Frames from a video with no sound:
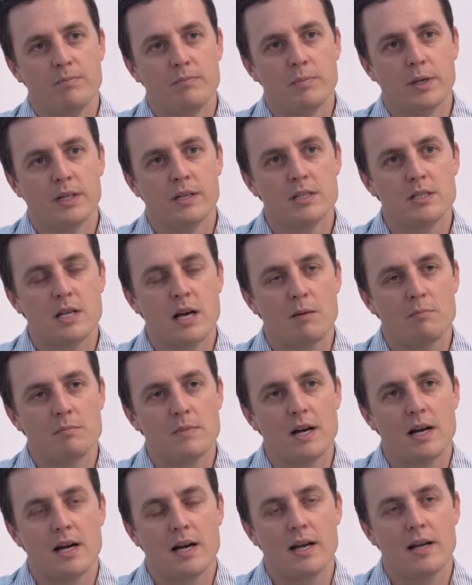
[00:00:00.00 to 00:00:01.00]
Because
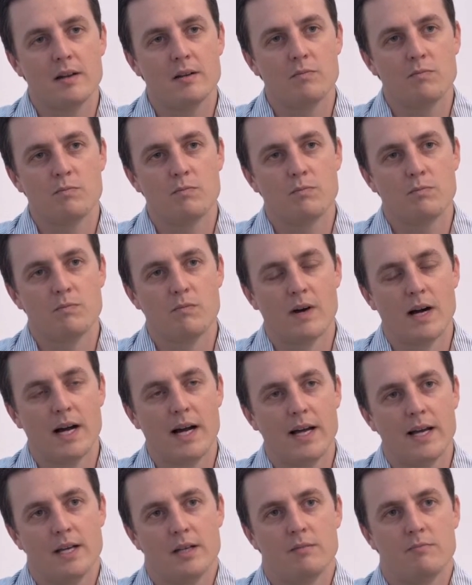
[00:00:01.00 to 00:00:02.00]

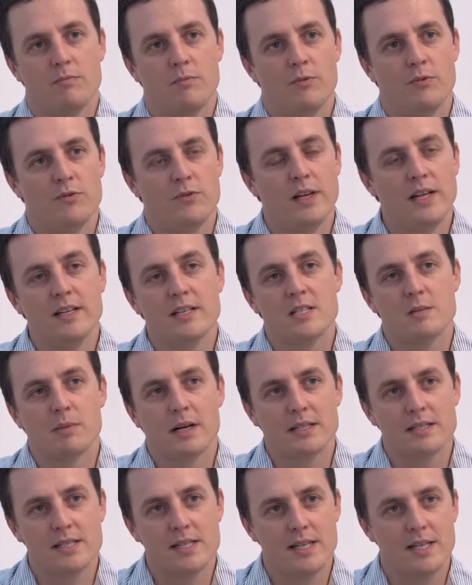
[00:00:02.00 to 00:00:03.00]
my feelings
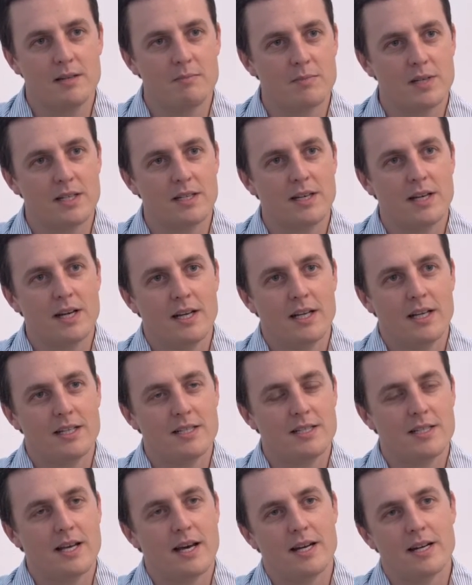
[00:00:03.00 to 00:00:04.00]
about team
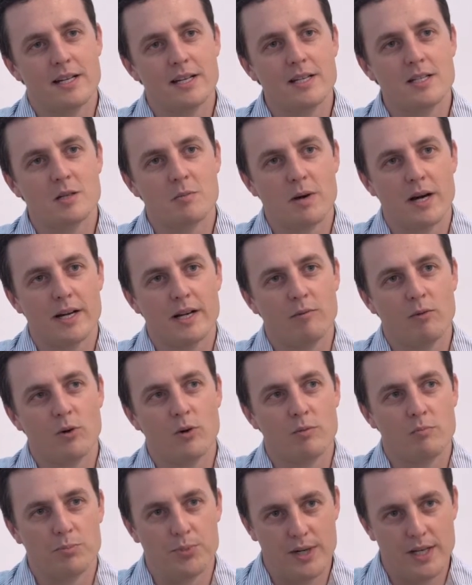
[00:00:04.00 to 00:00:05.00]
is that it is about
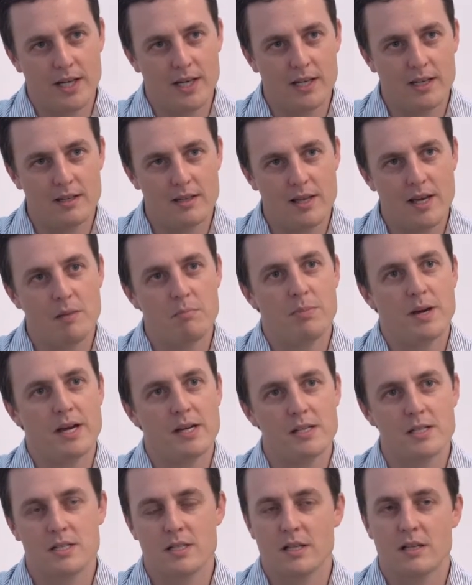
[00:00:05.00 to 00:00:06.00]
everyone bringing their
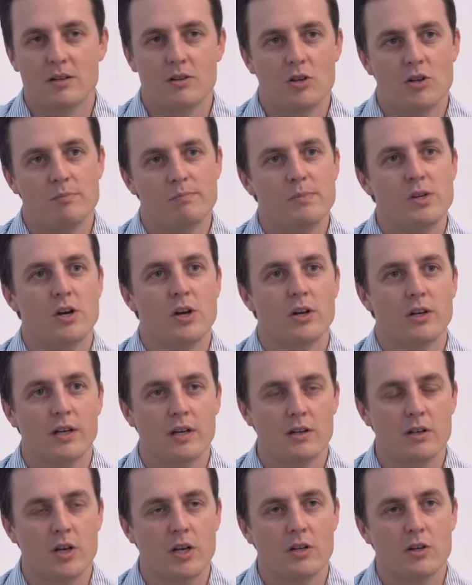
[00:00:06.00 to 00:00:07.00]
best and knowing
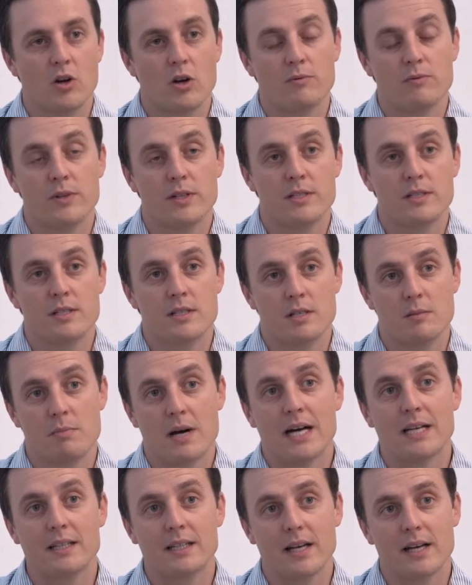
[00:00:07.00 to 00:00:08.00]
and confident
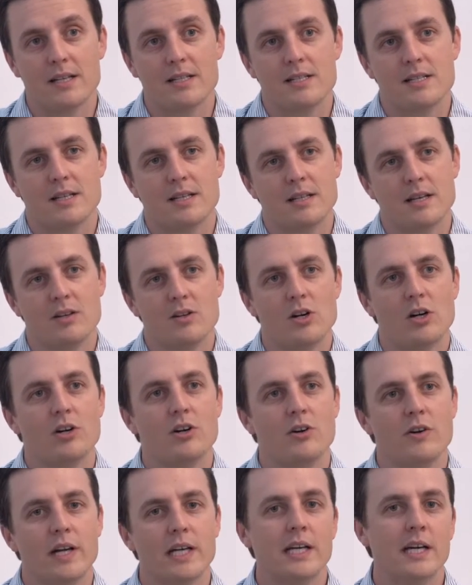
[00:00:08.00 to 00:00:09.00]
about that, and then
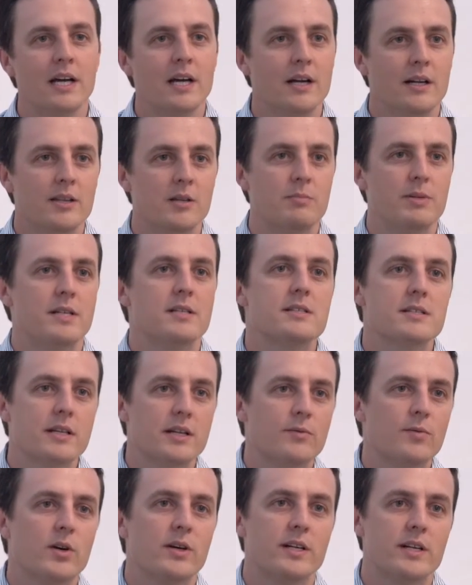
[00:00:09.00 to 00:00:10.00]
honoring the best that
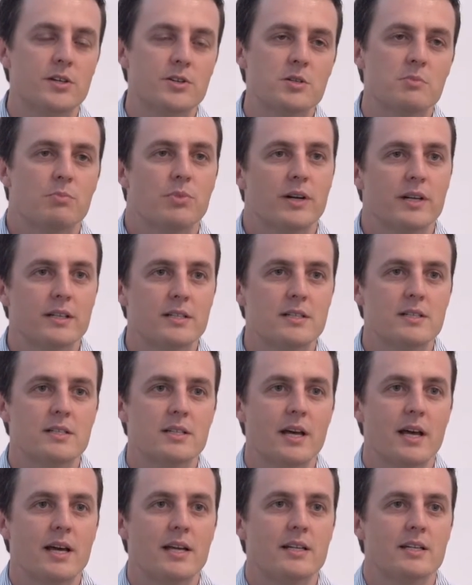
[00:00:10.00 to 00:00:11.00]
everyone else brings,
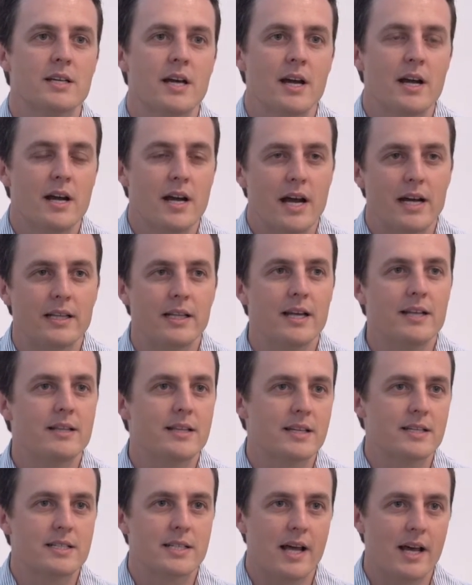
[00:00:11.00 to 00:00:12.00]
and then
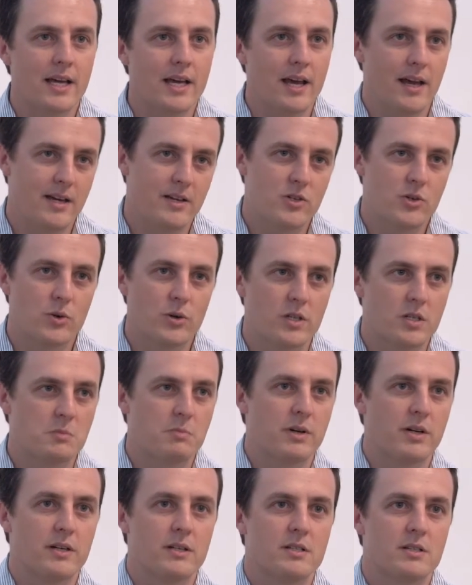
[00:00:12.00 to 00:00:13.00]
things like age or
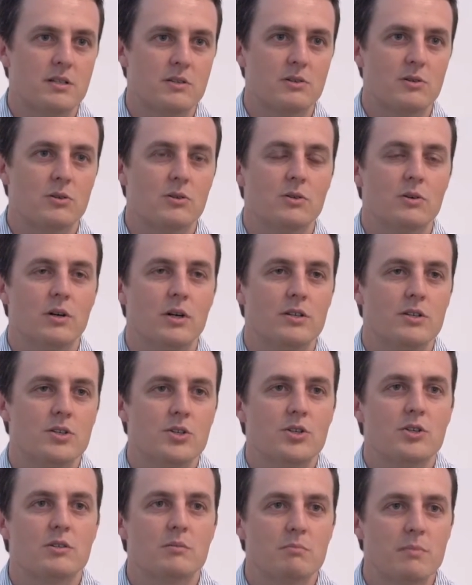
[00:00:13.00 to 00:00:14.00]
experience or
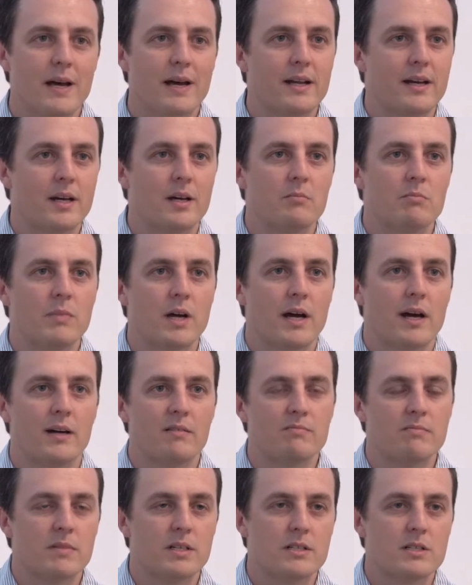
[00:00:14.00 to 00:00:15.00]
shouldn't matter,
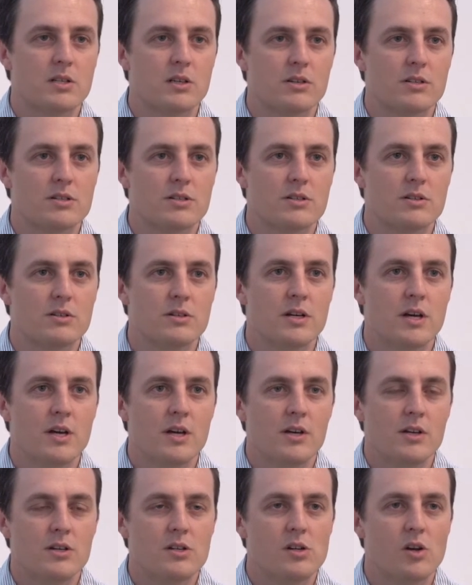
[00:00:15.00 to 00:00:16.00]
as long as you
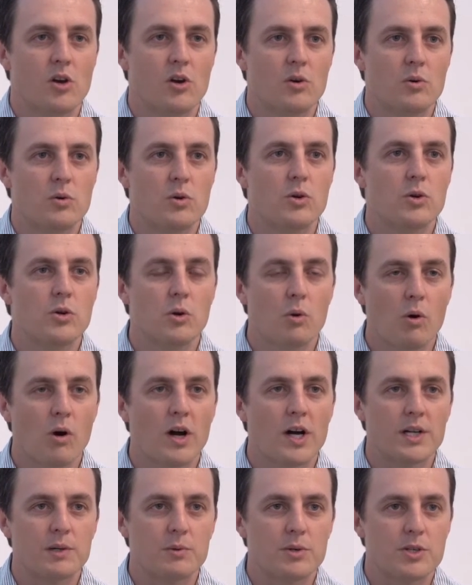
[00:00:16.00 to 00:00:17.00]
know who you
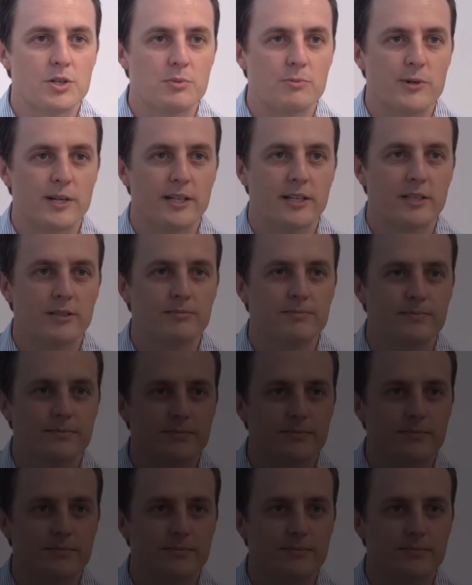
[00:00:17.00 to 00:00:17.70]
are and what you're bringing.